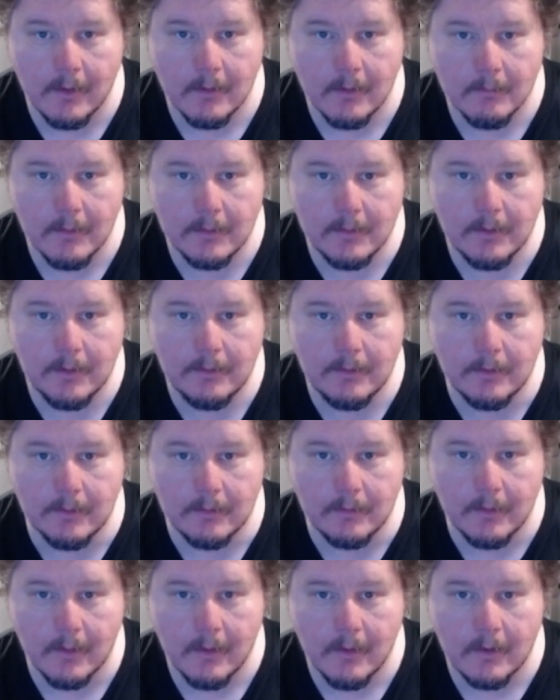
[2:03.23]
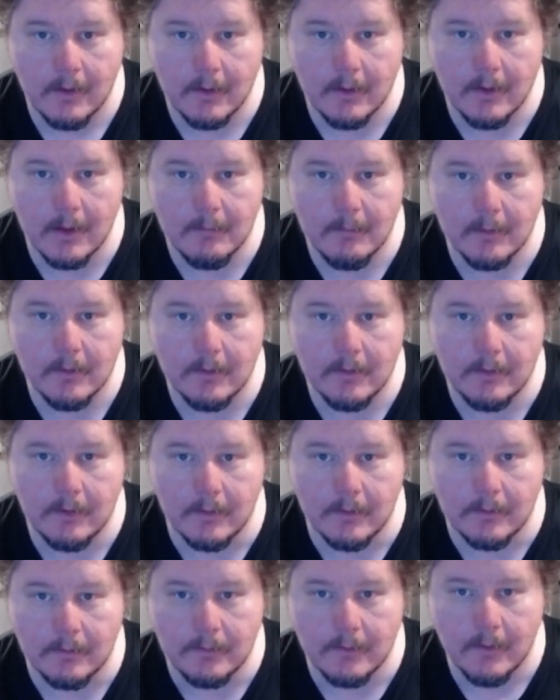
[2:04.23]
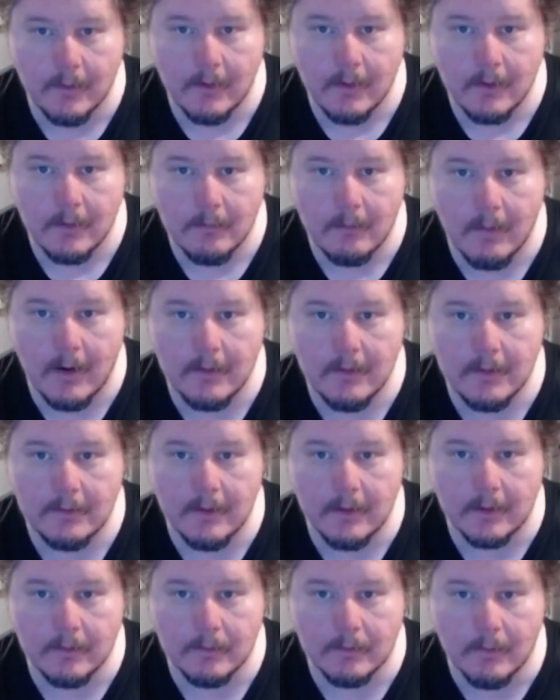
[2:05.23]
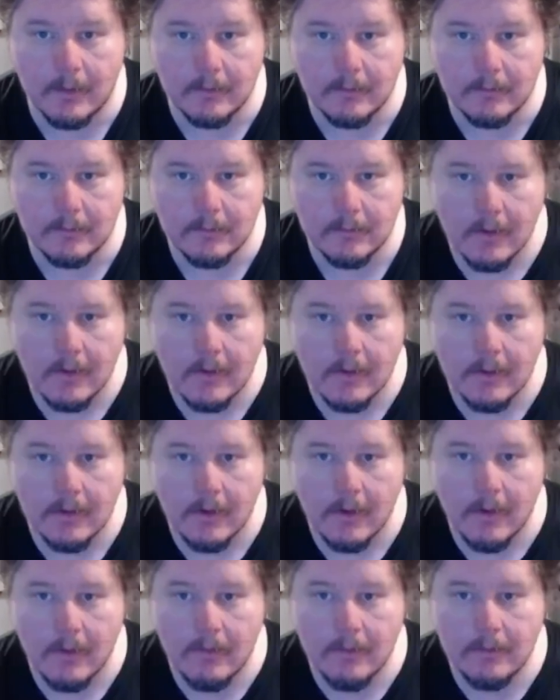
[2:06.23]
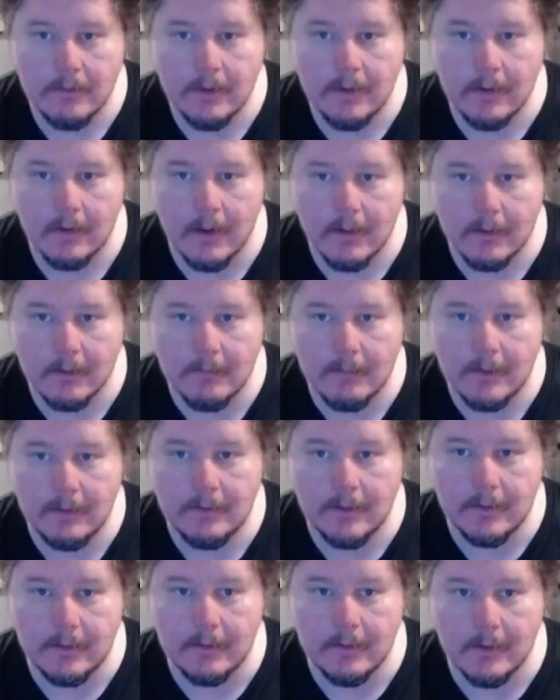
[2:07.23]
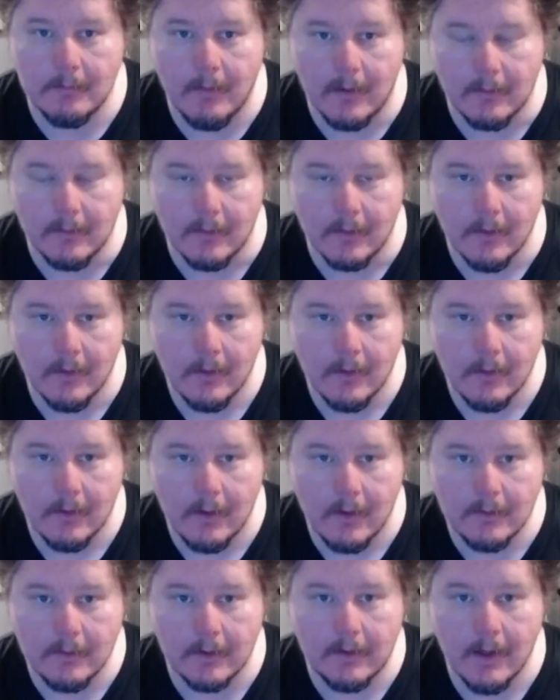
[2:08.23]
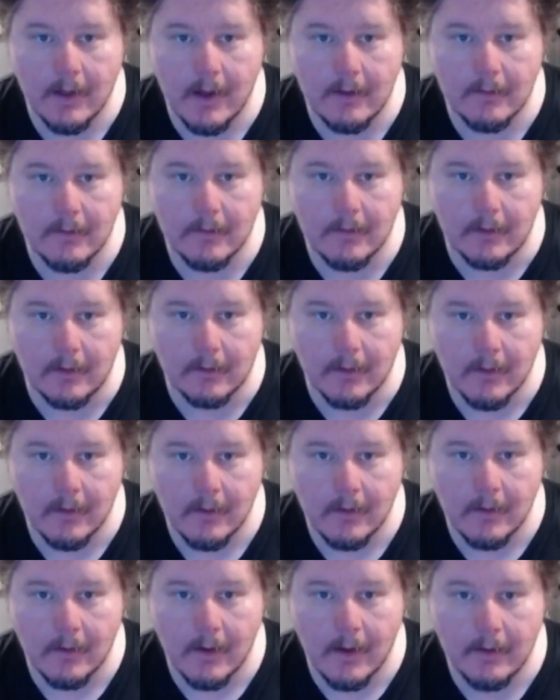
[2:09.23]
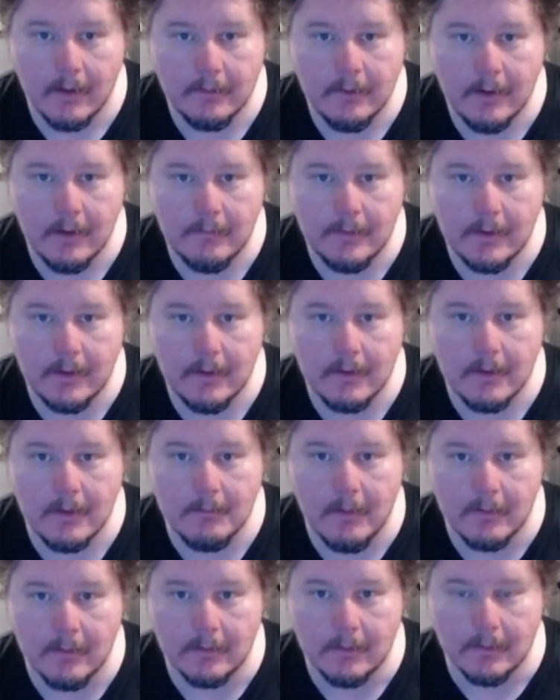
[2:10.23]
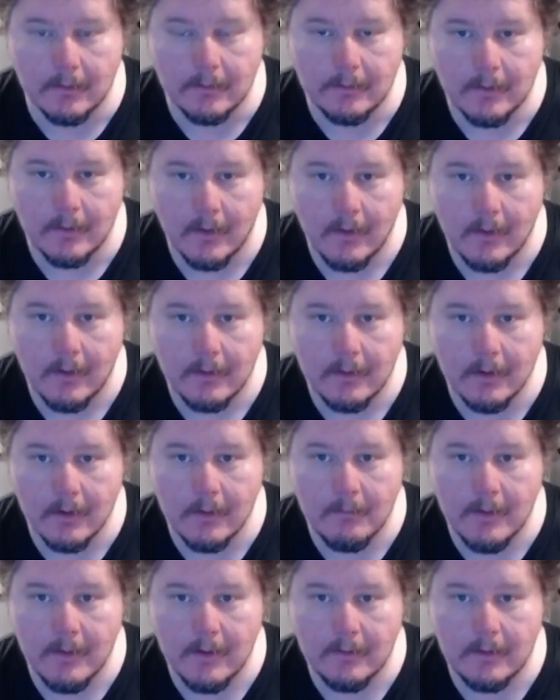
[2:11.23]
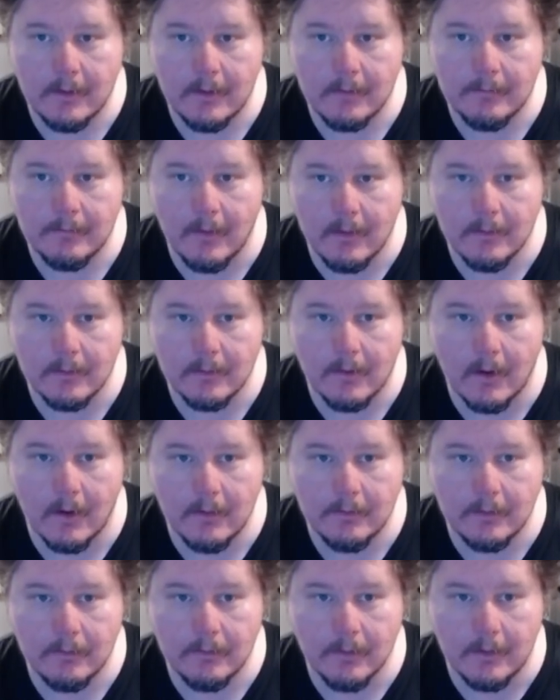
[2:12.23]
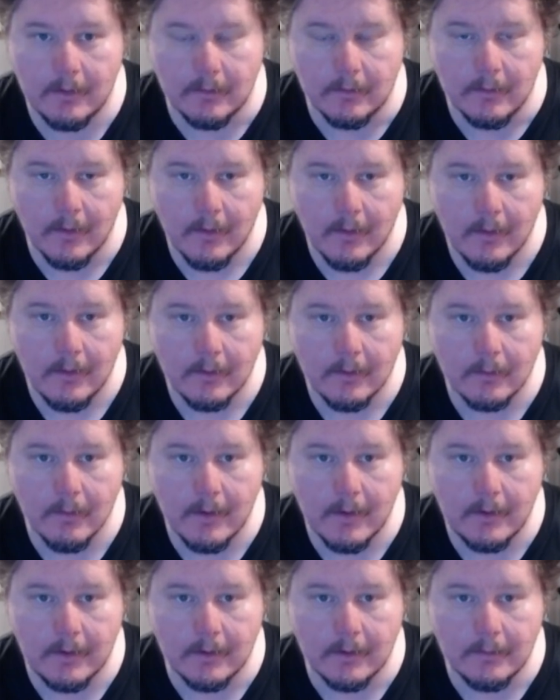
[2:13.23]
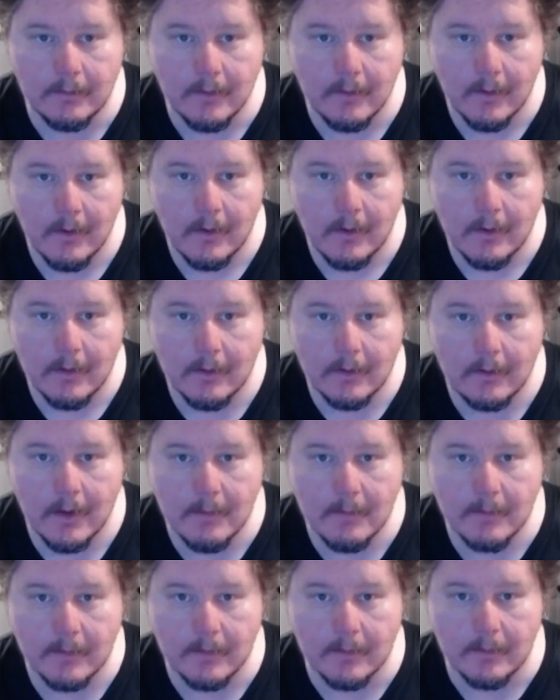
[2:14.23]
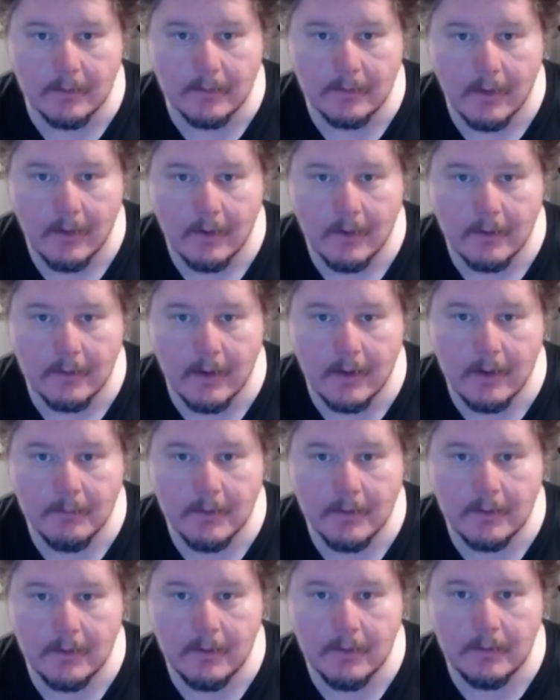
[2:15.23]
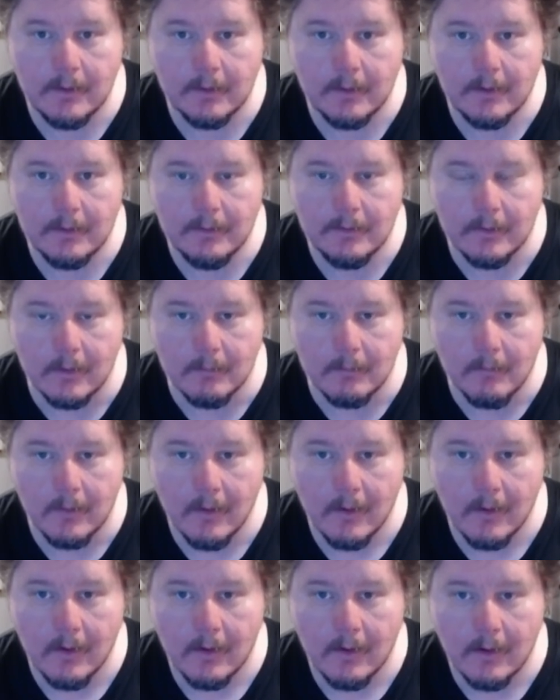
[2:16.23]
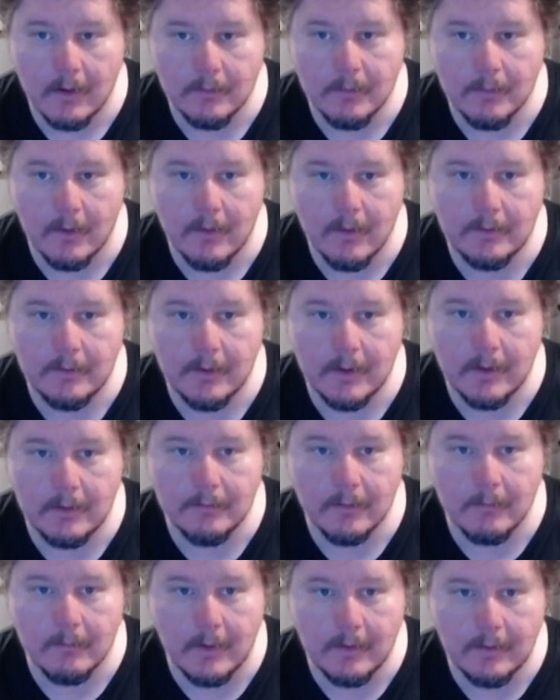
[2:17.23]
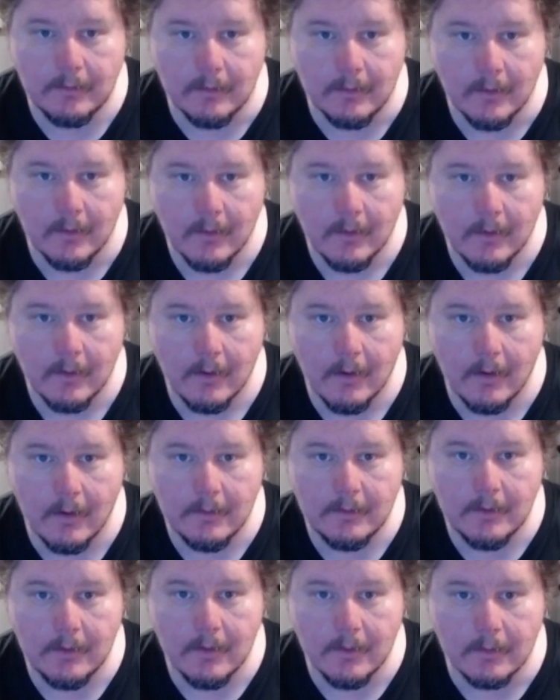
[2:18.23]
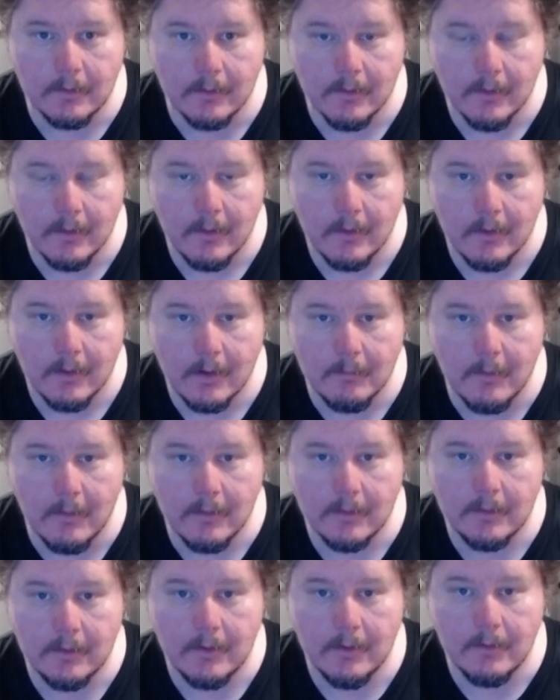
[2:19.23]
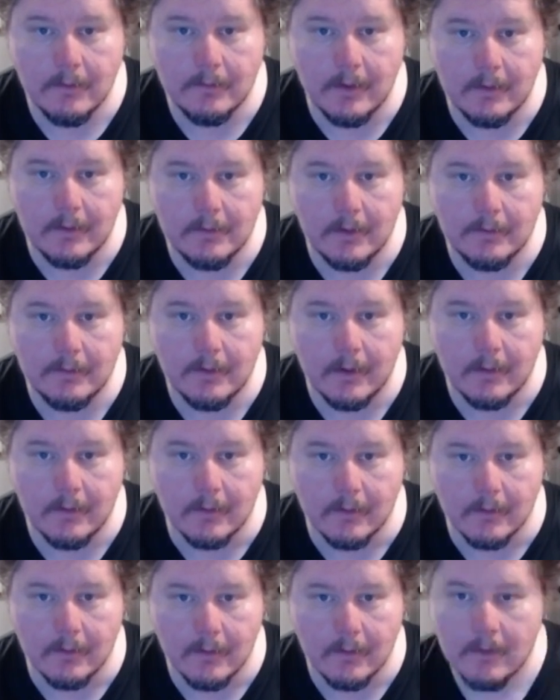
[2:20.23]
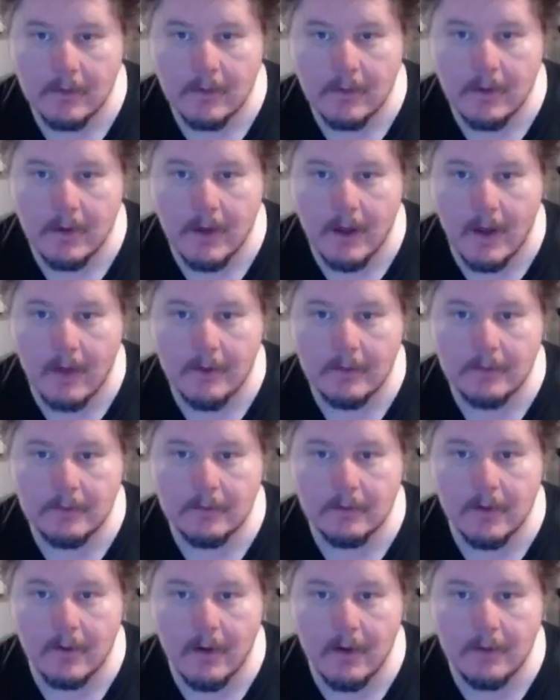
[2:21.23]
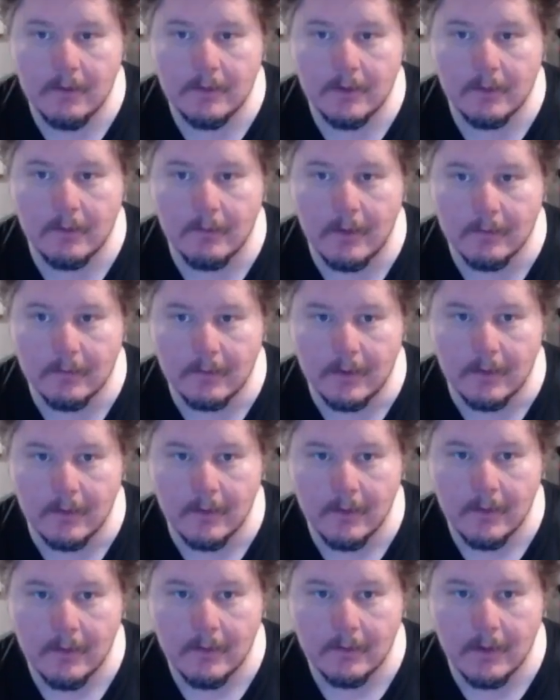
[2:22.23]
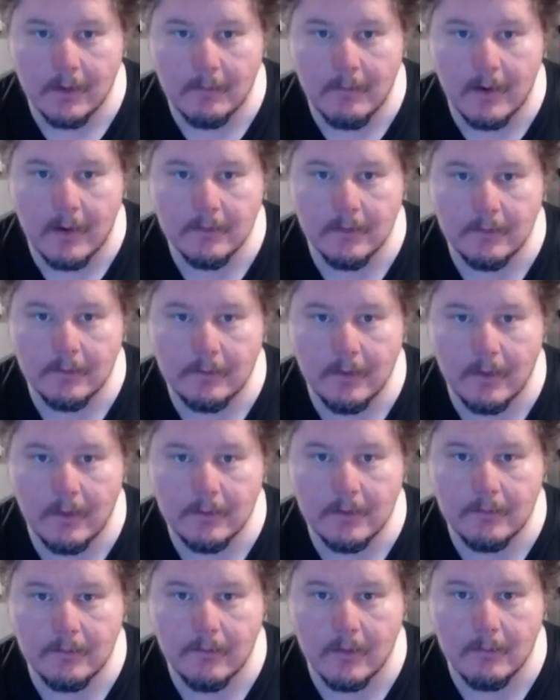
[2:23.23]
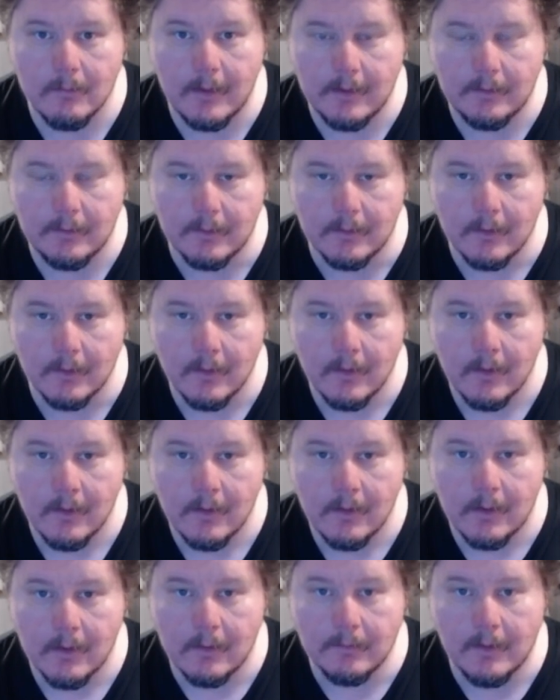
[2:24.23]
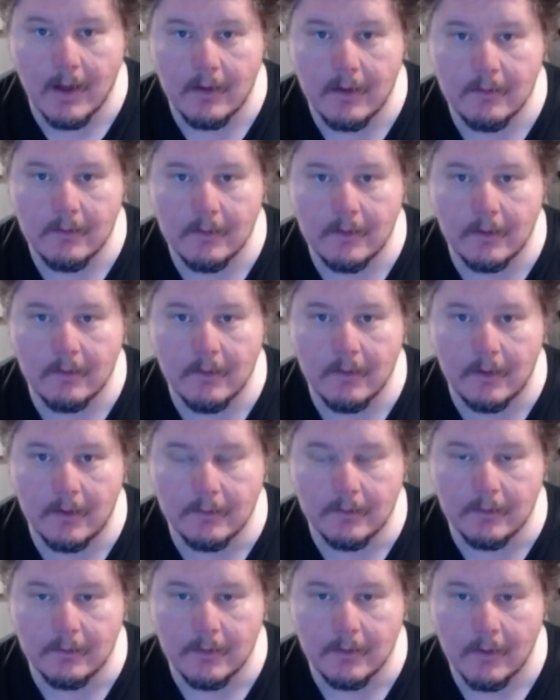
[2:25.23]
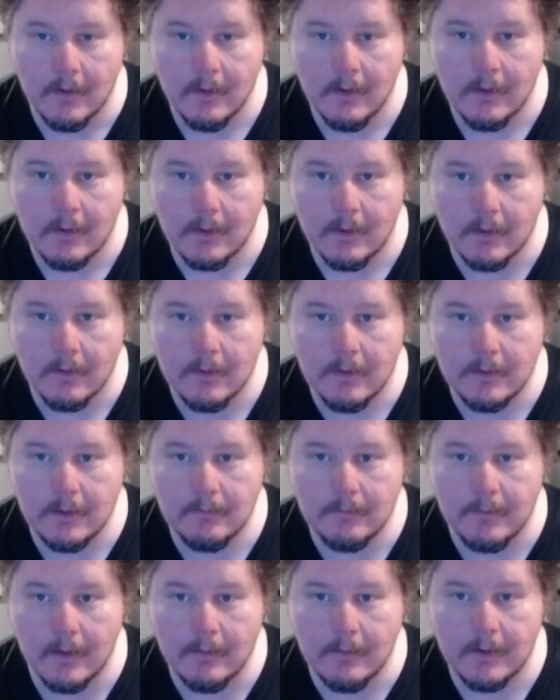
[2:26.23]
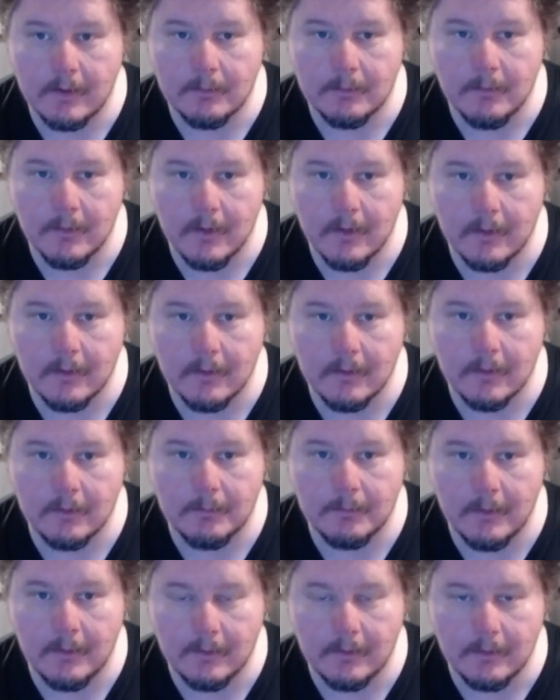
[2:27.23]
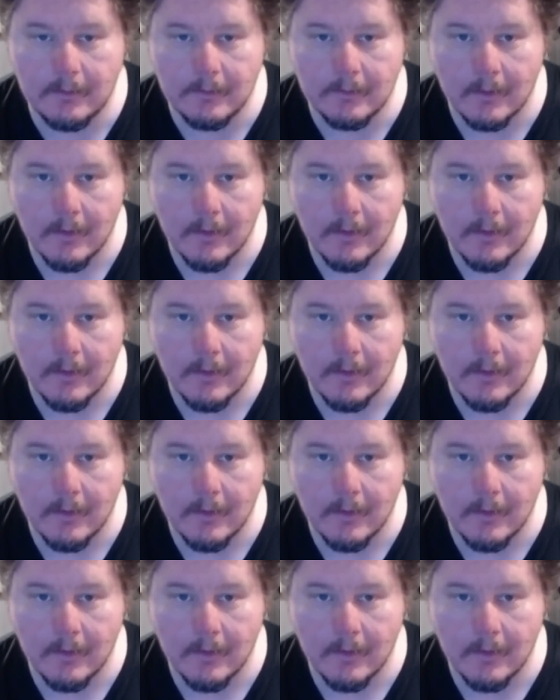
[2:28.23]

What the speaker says: produces the chemical used by the next one. The only elements in the model are the catalytic activity of the molecules, their ability to follow concentration gradients of the chemicals they produce and consume, as well as the information on the order of molecules in the cycle. And consequently, the model showed the formation of catalytic clusters, including various molecular species.